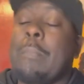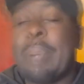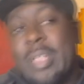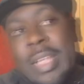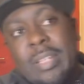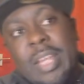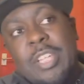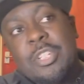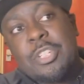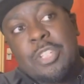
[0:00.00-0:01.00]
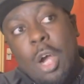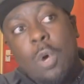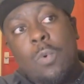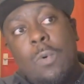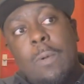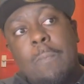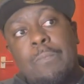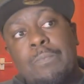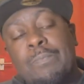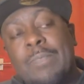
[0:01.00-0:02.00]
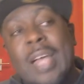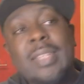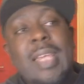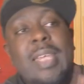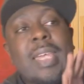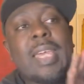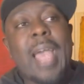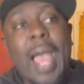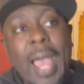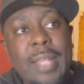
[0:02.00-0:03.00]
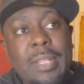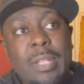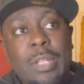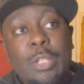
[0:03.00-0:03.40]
but then they show that they can